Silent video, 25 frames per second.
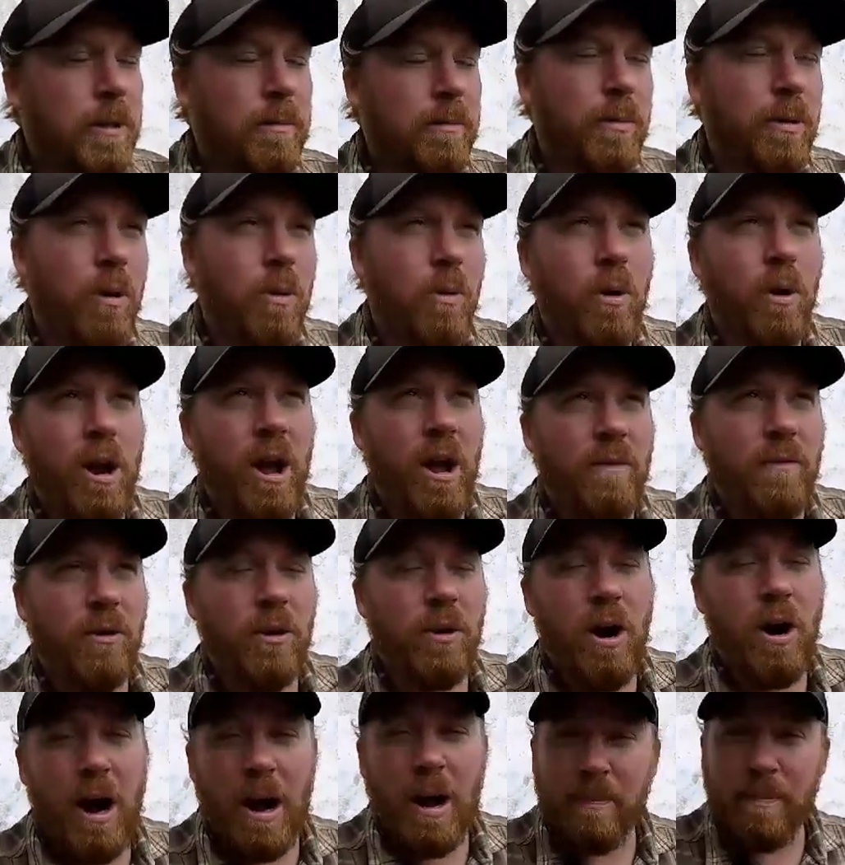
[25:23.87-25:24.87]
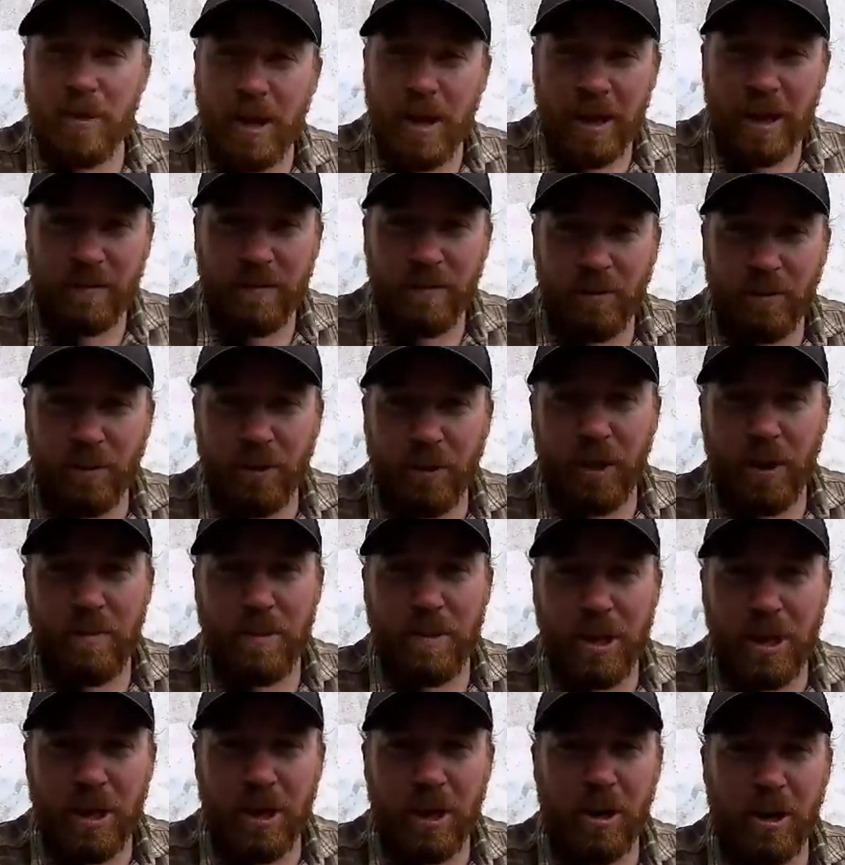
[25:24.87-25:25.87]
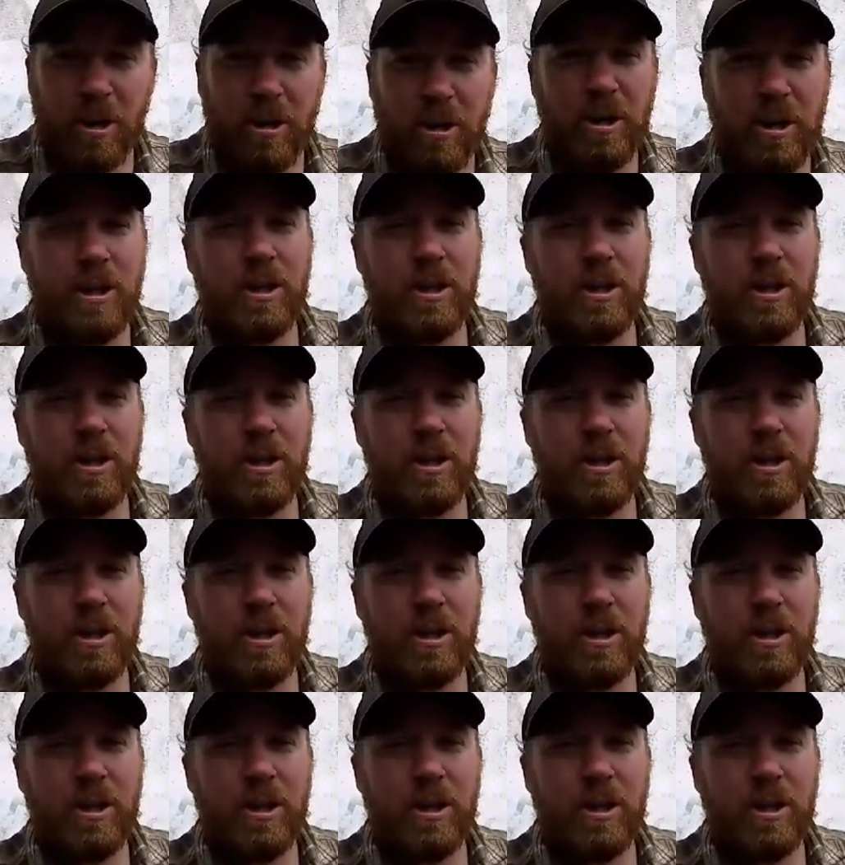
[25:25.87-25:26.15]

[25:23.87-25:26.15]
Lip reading: But whatever, I'm thankful that I'm here,